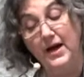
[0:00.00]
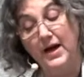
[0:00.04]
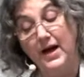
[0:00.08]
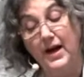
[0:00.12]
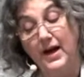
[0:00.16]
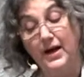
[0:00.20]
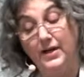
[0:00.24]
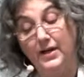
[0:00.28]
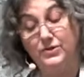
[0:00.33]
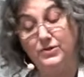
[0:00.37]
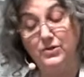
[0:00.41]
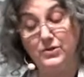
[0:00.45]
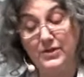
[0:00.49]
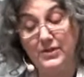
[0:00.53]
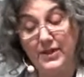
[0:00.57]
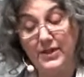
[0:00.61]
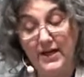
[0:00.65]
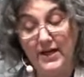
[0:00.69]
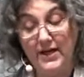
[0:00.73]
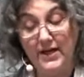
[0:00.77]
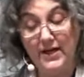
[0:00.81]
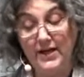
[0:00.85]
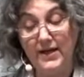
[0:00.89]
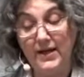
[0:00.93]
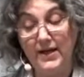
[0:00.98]

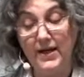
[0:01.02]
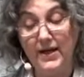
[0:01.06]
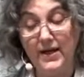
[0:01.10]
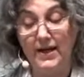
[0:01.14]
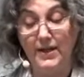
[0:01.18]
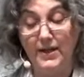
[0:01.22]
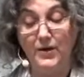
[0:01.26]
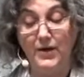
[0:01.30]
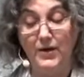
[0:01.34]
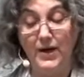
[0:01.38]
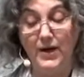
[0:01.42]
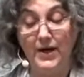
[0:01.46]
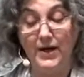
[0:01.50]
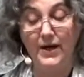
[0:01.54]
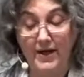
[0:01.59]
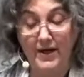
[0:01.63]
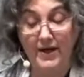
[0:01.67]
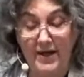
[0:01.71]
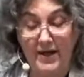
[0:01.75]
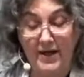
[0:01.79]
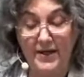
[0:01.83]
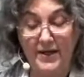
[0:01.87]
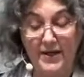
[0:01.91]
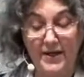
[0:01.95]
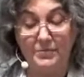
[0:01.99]
Adonai
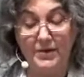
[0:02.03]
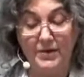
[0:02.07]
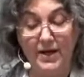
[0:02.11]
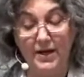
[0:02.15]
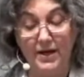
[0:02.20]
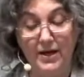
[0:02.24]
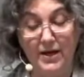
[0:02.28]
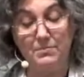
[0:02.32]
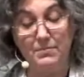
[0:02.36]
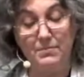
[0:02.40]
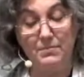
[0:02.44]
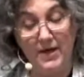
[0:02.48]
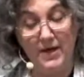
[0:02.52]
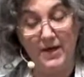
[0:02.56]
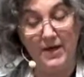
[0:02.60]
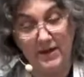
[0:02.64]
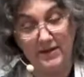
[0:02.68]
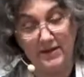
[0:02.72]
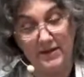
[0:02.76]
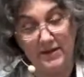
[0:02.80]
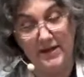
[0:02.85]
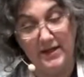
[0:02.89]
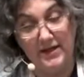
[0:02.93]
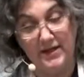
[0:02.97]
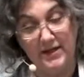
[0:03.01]
Elohechem emet.
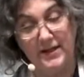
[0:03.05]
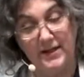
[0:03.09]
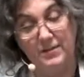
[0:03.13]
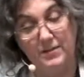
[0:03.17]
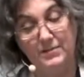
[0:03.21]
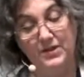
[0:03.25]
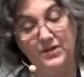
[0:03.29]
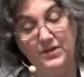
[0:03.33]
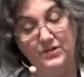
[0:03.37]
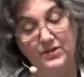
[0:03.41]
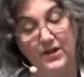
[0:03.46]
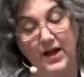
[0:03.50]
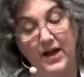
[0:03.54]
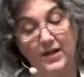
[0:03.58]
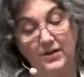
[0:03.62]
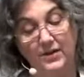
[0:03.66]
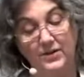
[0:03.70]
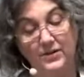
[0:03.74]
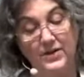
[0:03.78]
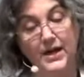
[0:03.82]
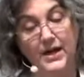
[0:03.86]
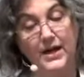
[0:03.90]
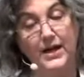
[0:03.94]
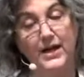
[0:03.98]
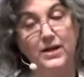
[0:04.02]
That means
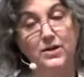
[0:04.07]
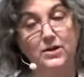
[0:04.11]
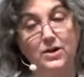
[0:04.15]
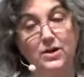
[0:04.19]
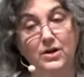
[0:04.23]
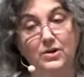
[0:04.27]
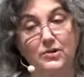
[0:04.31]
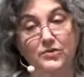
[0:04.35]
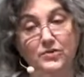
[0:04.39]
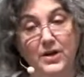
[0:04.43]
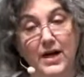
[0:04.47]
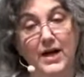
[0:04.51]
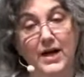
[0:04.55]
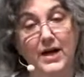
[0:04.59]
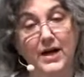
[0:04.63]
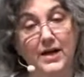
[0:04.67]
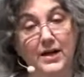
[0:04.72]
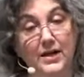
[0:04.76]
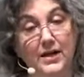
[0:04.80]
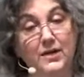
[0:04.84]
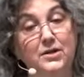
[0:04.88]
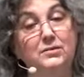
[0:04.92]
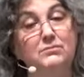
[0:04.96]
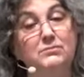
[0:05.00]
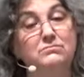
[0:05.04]
Adonai, y'all's
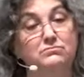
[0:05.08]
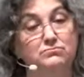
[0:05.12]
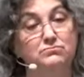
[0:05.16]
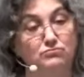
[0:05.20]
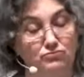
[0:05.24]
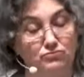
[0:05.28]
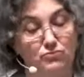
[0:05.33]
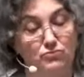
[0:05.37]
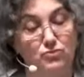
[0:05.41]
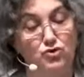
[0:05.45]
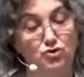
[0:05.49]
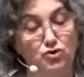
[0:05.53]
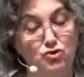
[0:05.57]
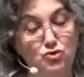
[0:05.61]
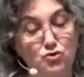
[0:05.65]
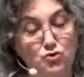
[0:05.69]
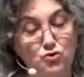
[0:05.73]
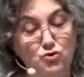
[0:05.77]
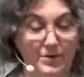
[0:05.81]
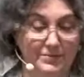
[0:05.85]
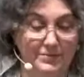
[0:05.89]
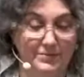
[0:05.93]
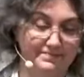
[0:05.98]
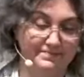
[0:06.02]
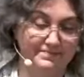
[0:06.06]
God, true.
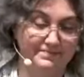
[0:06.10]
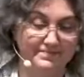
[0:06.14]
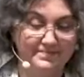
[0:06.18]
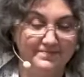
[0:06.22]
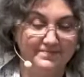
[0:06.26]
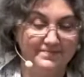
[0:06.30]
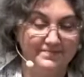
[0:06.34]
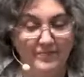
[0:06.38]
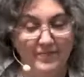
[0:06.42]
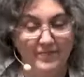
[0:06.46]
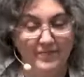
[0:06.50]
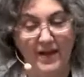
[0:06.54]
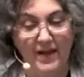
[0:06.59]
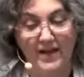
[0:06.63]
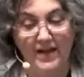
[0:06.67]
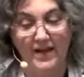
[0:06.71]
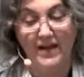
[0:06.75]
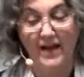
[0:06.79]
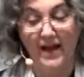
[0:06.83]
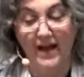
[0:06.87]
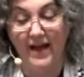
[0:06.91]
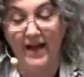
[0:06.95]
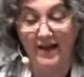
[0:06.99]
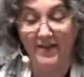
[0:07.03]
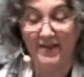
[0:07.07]

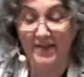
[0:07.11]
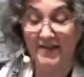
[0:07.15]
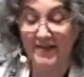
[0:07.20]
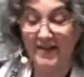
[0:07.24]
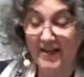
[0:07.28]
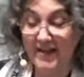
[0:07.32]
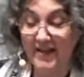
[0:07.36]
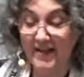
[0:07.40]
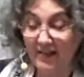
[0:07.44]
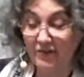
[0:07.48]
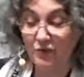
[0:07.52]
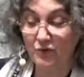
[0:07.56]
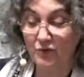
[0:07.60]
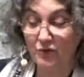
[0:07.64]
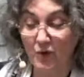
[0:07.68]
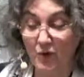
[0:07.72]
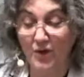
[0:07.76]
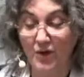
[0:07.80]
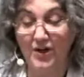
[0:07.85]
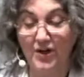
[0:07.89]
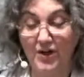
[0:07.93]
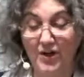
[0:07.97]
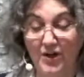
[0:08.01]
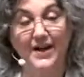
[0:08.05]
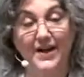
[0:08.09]
And then the next
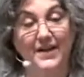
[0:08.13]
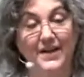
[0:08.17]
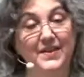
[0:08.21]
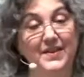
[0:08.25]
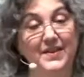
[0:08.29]
word on the